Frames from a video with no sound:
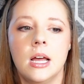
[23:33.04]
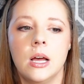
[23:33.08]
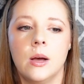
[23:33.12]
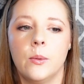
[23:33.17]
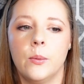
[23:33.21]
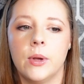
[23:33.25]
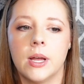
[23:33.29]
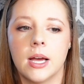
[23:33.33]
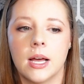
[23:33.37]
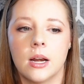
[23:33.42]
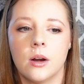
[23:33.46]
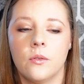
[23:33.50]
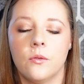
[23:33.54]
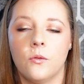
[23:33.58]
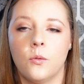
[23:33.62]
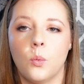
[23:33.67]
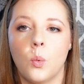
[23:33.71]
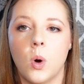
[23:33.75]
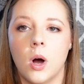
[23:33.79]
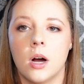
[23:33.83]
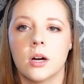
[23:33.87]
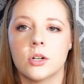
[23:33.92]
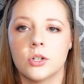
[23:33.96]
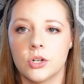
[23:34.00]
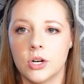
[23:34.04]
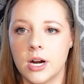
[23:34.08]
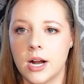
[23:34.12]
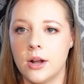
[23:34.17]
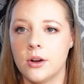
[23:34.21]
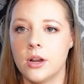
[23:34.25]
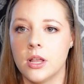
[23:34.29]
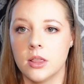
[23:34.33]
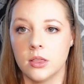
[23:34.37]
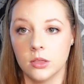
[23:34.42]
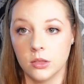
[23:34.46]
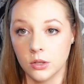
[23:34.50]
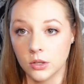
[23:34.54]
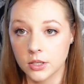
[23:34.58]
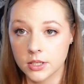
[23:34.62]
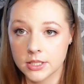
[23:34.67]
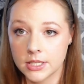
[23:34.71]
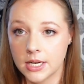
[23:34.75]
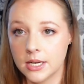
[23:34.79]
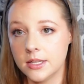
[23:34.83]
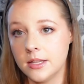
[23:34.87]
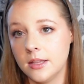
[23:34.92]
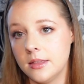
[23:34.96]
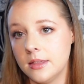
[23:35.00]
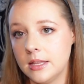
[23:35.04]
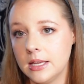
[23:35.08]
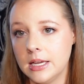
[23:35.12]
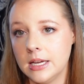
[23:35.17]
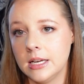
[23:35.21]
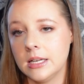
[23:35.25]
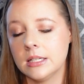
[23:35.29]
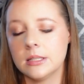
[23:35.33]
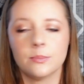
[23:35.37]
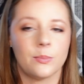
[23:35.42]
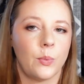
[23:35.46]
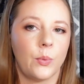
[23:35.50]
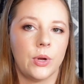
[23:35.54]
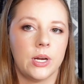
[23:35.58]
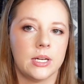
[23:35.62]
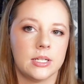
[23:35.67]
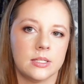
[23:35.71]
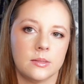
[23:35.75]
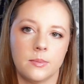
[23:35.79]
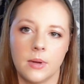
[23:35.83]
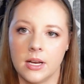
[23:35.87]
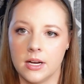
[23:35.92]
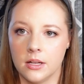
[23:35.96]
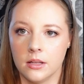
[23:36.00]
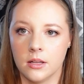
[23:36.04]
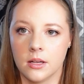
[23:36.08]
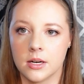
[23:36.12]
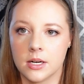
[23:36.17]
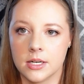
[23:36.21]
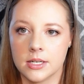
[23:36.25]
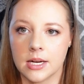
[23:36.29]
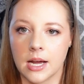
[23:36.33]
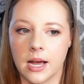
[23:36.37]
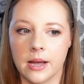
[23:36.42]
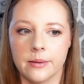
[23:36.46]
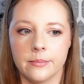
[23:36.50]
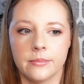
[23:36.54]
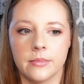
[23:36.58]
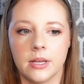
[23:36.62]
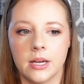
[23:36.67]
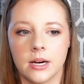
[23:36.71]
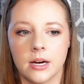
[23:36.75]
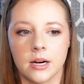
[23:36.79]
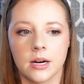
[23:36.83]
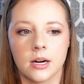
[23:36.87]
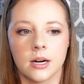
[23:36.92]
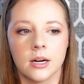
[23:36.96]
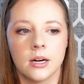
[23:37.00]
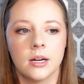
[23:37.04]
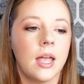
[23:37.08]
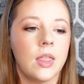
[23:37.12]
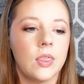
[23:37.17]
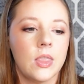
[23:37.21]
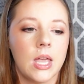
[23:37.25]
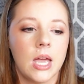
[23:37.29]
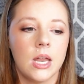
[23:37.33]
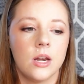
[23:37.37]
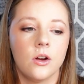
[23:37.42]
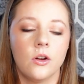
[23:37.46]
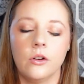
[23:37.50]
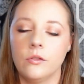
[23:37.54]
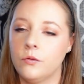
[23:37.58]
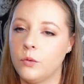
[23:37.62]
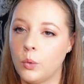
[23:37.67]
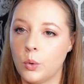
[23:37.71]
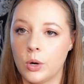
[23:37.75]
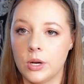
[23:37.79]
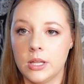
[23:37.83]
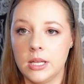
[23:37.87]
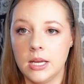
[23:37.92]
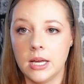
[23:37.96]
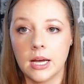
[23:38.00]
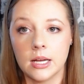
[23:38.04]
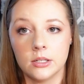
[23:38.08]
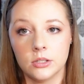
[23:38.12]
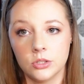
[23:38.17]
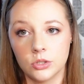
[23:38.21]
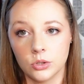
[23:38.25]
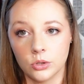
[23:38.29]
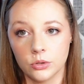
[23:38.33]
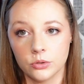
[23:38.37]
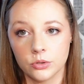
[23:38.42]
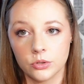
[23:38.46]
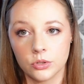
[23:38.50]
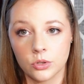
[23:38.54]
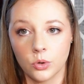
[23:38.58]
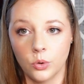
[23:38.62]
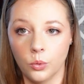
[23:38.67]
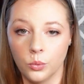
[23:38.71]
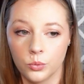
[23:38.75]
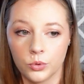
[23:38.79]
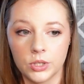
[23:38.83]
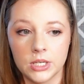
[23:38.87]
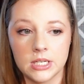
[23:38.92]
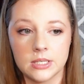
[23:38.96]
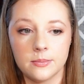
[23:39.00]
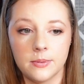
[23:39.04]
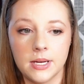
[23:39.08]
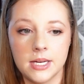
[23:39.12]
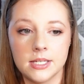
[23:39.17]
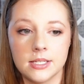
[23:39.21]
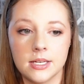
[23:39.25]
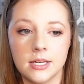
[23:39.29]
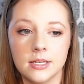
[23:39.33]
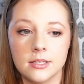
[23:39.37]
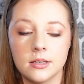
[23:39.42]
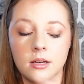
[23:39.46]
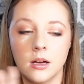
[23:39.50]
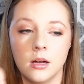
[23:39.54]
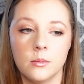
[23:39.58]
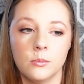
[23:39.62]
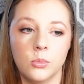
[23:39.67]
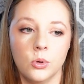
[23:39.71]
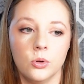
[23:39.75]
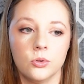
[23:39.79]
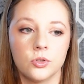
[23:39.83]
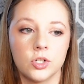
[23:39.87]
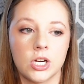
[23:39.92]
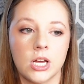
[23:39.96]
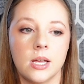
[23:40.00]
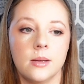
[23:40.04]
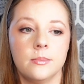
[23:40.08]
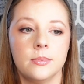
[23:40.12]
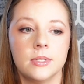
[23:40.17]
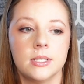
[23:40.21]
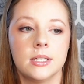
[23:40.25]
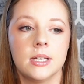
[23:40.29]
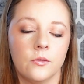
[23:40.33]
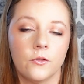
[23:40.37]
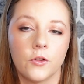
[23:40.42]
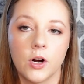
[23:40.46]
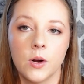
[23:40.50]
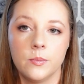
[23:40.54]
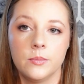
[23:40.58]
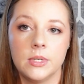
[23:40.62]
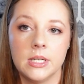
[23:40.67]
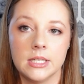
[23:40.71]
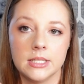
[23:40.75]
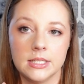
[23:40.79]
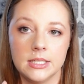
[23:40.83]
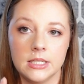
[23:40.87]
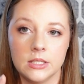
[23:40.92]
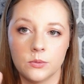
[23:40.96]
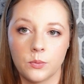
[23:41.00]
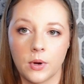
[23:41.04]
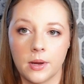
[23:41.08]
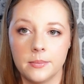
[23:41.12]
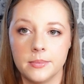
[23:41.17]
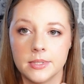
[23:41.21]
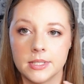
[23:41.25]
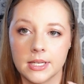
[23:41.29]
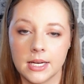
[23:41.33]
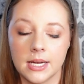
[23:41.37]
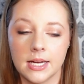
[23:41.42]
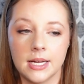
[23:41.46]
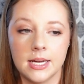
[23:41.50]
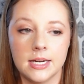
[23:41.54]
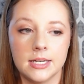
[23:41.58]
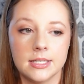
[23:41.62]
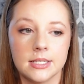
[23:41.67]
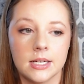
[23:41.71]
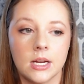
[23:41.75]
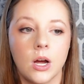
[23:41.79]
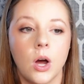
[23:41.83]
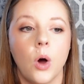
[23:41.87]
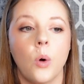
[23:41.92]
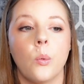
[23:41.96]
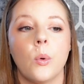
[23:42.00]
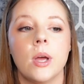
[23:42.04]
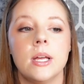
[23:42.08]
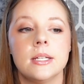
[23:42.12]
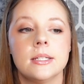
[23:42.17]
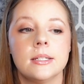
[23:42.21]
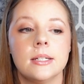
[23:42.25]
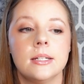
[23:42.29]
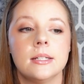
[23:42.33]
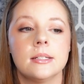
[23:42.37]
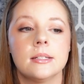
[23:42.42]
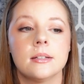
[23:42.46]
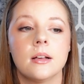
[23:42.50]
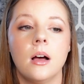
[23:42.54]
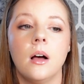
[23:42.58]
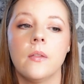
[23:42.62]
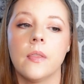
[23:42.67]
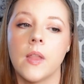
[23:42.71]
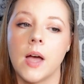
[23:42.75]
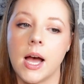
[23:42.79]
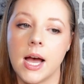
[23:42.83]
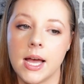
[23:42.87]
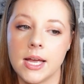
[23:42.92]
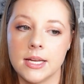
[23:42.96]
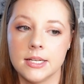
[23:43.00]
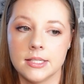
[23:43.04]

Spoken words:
We kind of walked around and looked at the things. We didn't spend a lot of time there. And then for the adults only spaces on both ships, from Disney's website, Oasis on the High